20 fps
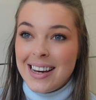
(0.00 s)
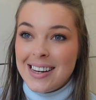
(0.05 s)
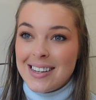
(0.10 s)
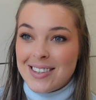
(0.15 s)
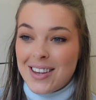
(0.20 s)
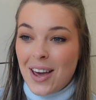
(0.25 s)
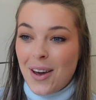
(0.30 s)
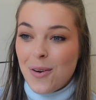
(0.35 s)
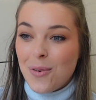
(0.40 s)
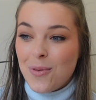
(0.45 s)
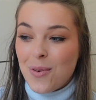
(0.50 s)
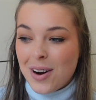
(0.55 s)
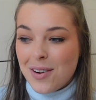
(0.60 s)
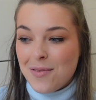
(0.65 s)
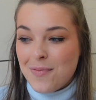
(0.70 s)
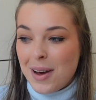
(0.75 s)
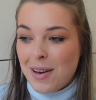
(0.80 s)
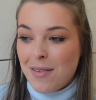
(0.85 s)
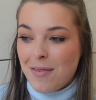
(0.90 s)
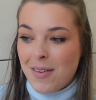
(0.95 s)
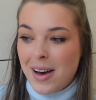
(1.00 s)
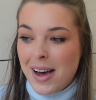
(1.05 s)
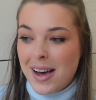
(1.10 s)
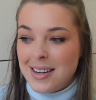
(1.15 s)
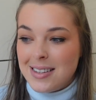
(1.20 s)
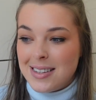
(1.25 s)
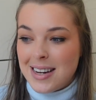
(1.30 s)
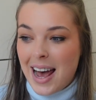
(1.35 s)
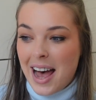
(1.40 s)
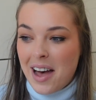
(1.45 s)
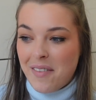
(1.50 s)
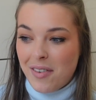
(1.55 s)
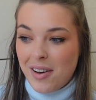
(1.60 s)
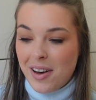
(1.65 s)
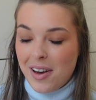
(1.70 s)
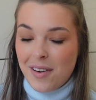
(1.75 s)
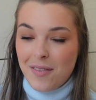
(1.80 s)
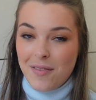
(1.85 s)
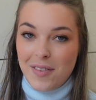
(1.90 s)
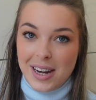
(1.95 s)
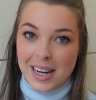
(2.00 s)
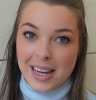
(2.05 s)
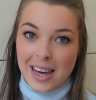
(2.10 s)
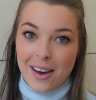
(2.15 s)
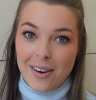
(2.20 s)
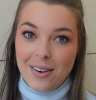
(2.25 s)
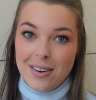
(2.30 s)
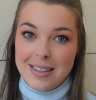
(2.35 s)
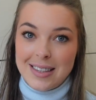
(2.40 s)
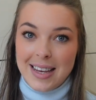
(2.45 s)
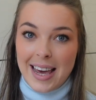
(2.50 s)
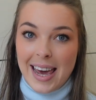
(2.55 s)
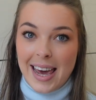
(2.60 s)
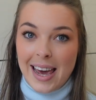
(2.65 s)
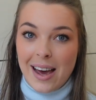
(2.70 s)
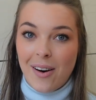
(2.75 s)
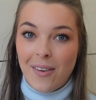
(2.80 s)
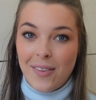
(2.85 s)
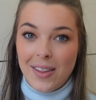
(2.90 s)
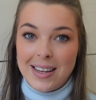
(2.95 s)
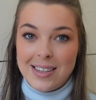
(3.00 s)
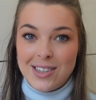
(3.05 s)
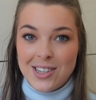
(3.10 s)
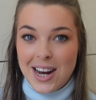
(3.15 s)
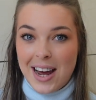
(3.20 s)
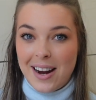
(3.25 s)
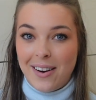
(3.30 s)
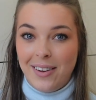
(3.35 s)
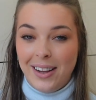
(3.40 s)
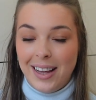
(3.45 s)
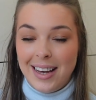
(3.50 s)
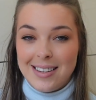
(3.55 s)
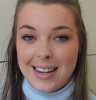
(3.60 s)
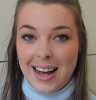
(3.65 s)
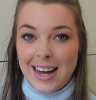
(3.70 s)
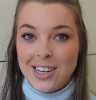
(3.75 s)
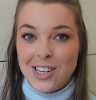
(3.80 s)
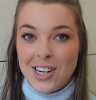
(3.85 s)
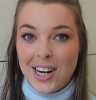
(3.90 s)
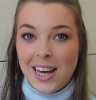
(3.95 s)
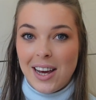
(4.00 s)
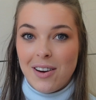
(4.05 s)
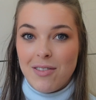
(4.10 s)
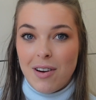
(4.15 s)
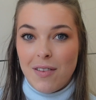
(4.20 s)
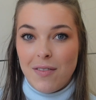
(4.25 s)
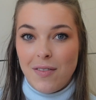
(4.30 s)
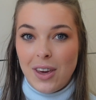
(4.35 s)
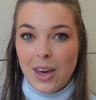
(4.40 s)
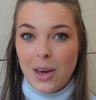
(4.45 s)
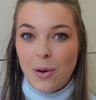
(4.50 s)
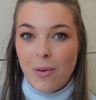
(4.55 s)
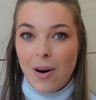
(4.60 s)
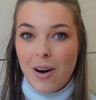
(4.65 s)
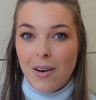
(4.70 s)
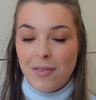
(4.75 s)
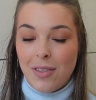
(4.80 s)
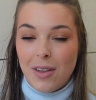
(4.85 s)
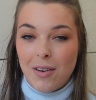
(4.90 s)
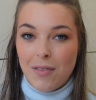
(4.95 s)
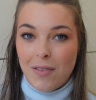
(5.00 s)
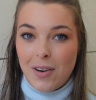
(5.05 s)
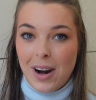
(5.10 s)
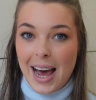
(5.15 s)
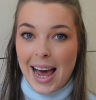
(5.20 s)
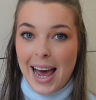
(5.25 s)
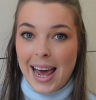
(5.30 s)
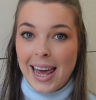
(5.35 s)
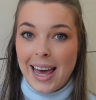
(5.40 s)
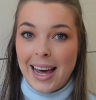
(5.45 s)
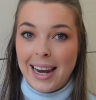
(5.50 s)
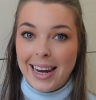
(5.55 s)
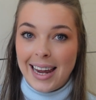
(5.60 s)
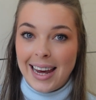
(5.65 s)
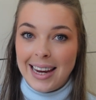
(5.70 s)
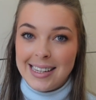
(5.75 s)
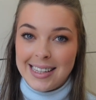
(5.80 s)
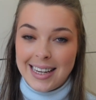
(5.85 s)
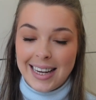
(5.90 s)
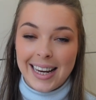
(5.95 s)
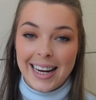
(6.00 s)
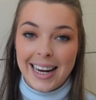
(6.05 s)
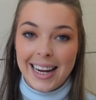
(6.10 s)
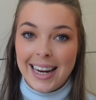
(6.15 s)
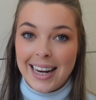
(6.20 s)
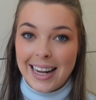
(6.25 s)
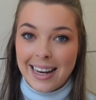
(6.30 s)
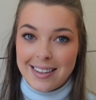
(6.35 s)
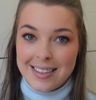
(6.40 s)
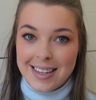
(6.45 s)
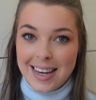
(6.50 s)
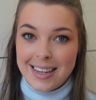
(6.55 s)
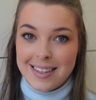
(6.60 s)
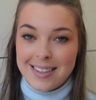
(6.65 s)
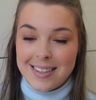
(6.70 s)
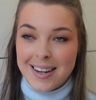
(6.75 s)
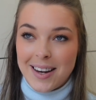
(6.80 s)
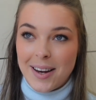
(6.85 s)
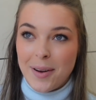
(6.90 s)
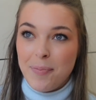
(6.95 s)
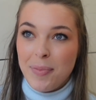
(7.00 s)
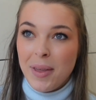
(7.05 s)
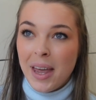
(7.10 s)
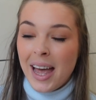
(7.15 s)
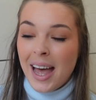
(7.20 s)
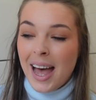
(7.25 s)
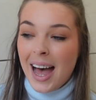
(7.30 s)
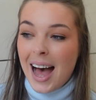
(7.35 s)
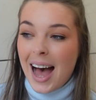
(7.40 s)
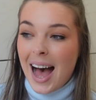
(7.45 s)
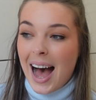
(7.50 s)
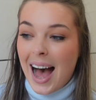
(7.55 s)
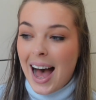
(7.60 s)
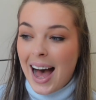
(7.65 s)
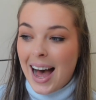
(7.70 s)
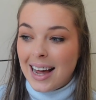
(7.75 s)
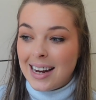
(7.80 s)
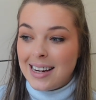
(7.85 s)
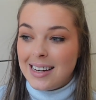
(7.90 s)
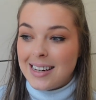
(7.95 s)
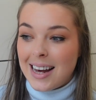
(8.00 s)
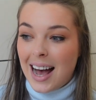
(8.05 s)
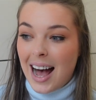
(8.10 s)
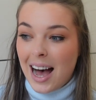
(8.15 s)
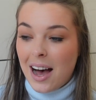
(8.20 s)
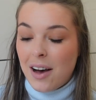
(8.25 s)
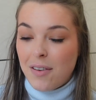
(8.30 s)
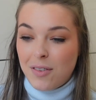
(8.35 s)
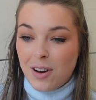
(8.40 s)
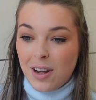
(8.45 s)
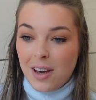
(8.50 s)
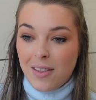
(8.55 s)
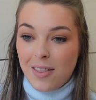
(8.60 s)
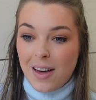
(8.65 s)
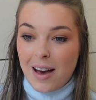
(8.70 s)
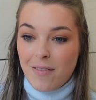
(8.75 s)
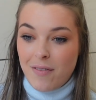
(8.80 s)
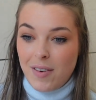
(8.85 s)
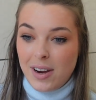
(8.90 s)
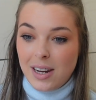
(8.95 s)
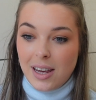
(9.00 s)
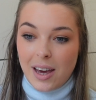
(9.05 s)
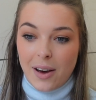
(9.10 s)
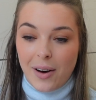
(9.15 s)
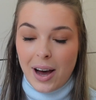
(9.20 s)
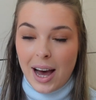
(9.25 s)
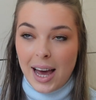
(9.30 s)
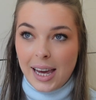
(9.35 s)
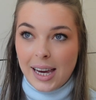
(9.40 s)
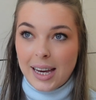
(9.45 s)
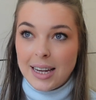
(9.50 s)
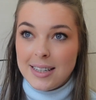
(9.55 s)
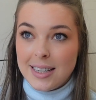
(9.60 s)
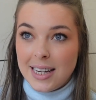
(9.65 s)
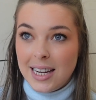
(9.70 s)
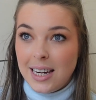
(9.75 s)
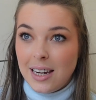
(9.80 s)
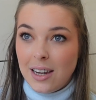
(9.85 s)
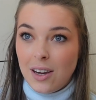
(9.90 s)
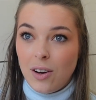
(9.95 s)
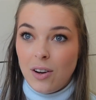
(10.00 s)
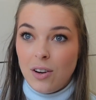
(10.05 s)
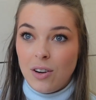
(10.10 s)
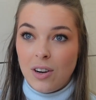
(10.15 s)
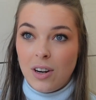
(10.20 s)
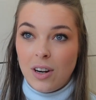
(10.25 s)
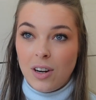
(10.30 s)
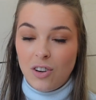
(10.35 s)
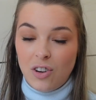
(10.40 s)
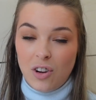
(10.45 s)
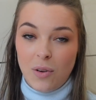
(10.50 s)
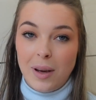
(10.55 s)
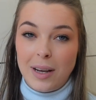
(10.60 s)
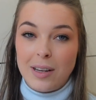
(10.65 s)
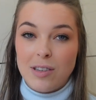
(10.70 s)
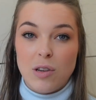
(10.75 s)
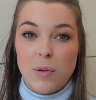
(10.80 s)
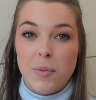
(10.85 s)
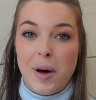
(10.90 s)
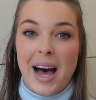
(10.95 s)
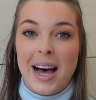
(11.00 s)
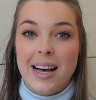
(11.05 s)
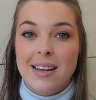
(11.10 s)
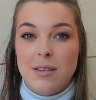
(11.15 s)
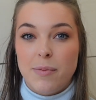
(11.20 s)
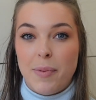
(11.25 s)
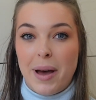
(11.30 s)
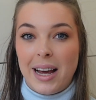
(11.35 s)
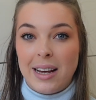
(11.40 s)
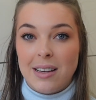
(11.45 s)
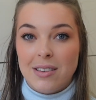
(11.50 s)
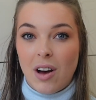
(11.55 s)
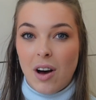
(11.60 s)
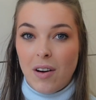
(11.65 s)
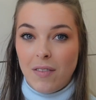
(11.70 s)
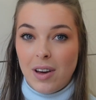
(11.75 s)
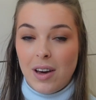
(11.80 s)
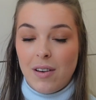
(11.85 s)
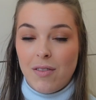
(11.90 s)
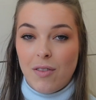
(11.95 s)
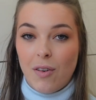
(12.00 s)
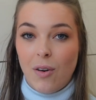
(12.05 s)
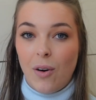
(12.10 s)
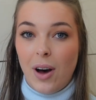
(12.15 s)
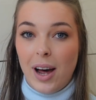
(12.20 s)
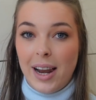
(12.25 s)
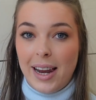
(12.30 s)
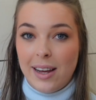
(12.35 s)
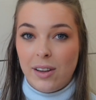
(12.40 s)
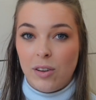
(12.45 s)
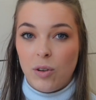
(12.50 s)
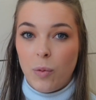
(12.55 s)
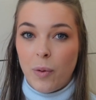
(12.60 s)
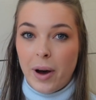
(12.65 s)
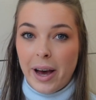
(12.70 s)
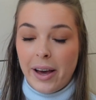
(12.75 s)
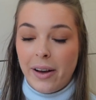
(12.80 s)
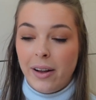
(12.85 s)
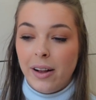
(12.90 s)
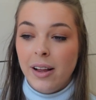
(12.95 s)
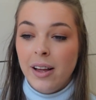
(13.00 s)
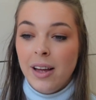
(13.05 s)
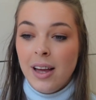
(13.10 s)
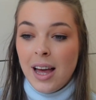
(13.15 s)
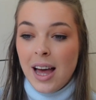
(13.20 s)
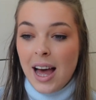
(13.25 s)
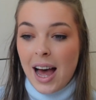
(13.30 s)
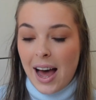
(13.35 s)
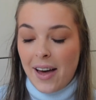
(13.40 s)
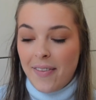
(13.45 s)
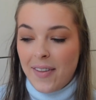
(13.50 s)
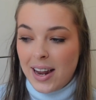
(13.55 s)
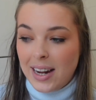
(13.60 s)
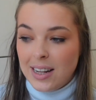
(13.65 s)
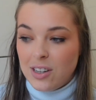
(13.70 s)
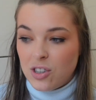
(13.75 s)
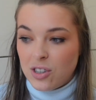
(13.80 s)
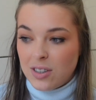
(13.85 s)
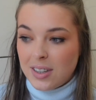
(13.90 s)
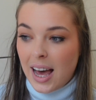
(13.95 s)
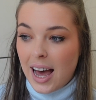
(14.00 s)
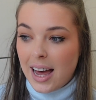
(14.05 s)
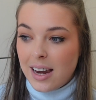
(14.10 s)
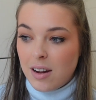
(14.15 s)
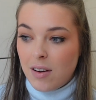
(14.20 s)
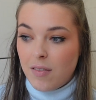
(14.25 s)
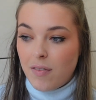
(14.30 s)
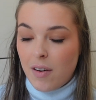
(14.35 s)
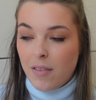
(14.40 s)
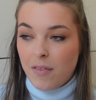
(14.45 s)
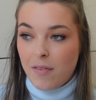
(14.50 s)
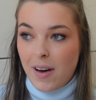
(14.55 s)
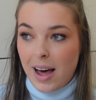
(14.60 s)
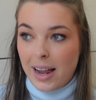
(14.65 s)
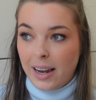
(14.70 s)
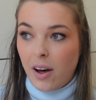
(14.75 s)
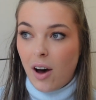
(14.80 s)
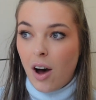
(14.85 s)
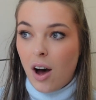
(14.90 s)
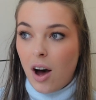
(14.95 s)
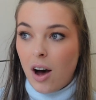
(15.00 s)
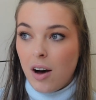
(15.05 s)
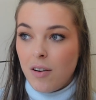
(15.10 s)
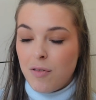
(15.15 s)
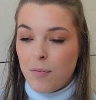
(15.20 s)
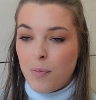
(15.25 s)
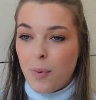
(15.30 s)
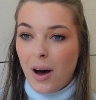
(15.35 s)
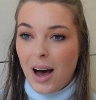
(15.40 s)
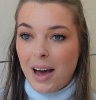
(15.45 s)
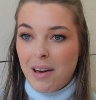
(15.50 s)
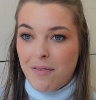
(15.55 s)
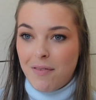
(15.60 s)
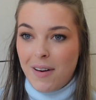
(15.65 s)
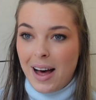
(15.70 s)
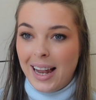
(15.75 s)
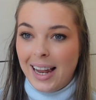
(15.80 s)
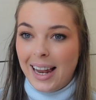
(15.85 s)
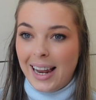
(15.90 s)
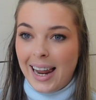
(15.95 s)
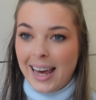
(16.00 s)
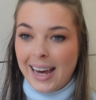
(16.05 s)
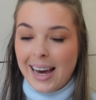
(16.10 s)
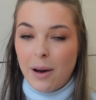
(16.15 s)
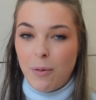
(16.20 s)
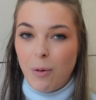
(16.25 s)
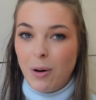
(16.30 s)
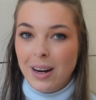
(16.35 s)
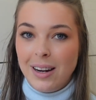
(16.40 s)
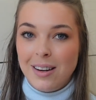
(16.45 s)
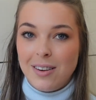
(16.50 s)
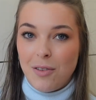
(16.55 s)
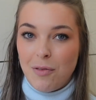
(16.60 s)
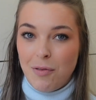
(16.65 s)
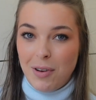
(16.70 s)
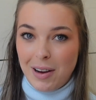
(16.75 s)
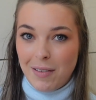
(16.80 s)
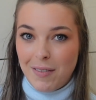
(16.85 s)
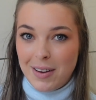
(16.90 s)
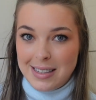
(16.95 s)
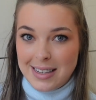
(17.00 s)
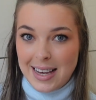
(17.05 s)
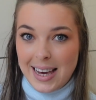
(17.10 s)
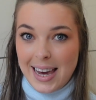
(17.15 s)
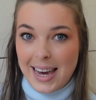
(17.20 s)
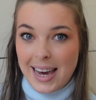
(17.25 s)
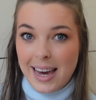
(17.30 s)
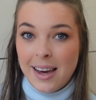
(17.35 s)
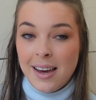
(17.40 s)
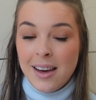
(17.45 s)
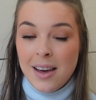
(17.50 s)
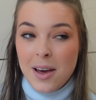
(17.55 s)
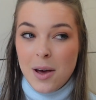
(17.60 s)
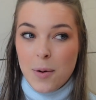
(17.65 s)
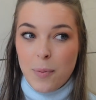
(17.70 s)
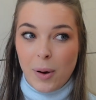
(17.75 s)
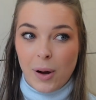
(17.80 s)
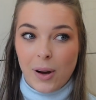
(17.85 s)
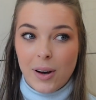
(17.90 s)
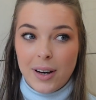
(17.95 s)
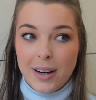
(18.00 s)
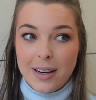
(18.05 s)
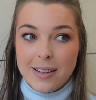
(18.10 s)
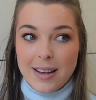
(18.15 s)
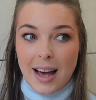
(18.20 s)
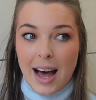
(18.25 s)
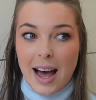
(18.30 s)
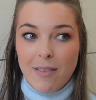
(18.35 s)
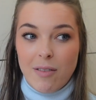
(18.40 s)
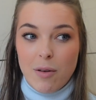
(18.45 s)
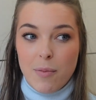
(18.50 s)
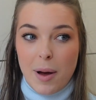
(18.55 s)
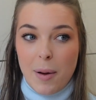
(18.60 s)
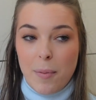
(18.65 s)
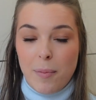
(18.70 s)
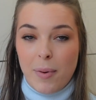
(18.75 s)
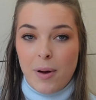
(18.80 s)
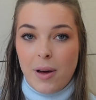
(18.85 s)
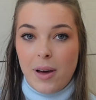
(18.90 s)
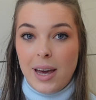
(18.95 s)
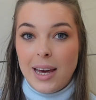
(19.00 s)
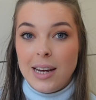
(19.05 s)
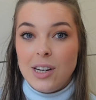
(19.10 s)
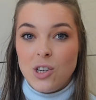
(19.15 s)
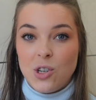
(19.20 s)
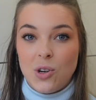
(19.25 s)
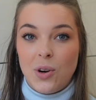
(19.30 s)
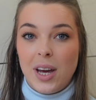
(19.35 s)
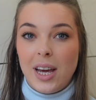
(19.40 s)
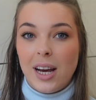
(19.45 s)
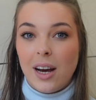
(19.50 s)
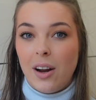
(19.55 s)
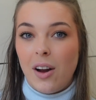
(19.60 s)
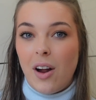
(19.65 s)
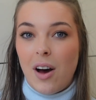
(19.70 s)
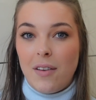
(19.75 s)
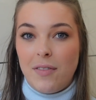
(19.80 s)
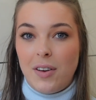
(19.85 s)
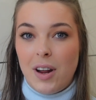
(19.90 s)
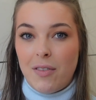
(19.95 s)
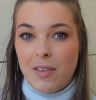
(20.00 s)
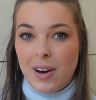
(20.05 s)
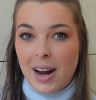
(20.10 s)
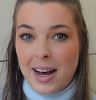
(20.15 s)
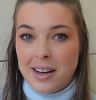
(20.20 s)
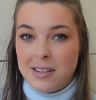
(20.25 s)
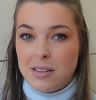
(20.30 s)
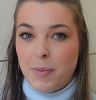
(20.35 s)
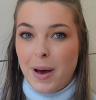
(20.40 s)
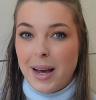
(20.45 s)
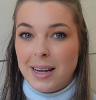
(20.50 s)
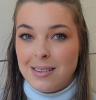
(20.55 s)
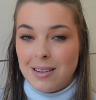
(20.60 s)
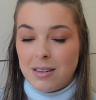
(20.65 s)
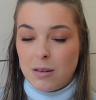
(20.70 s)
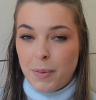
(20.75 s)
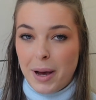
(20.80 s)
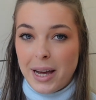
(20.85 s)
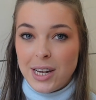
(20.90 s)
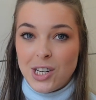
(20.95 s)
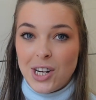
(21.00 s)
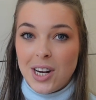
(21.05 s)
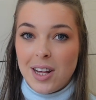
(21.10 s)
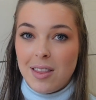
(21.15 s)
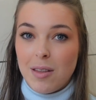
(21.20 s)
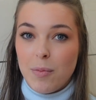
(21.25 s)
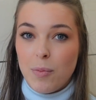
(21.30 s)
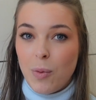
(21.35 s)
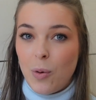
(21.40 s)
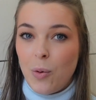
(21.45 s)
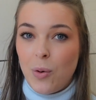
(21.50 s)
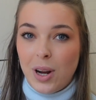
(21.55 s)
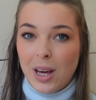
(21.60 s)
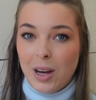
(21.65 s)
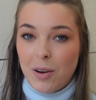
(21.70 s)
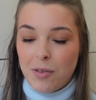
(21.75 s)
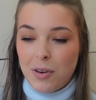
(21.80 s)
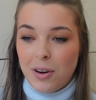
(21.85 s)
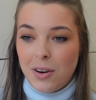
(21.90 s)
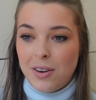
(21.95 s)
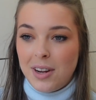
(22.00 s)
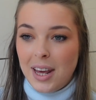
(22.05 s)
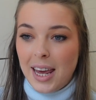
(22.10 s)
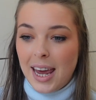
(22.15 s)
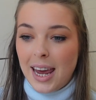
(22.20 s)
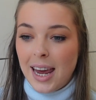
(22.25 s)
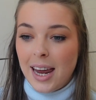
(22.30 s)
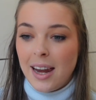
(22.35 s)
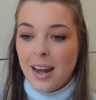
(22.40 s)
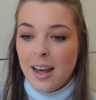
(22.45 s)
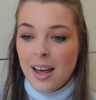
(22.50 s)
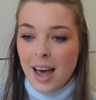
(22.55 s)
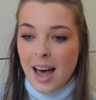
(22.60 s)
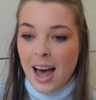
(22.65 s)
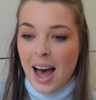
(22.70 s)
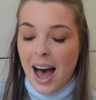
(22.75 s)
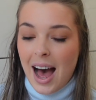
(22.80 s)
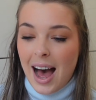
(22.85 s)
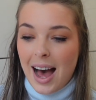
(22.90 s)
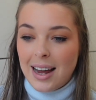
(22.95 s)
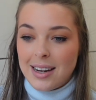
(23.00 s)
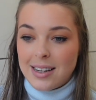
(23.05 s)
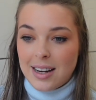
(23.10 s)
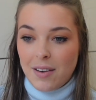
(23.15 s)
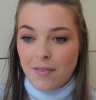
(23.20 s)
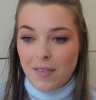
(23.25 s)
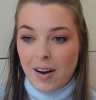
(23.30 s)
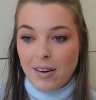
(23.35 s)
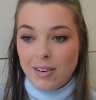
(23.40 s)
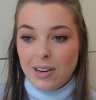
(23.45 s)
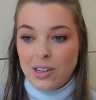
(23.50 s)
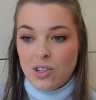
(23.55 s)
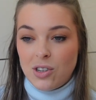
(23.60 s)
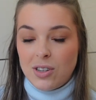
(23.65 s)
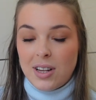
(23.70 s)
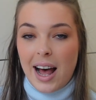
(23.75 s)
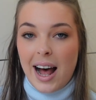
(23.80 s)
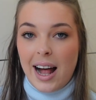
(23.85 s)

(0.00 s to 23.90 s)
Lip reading: So one of my first ever videos here on this channel is actually a review of the Flylady cleaning system, and after that video I continued doing some aspects of it for a little while and then it just kind of fell off, but I felt like I wanted to revisit it because I remember enjoying a lot of different aspects, especially the morning routine, and I found it just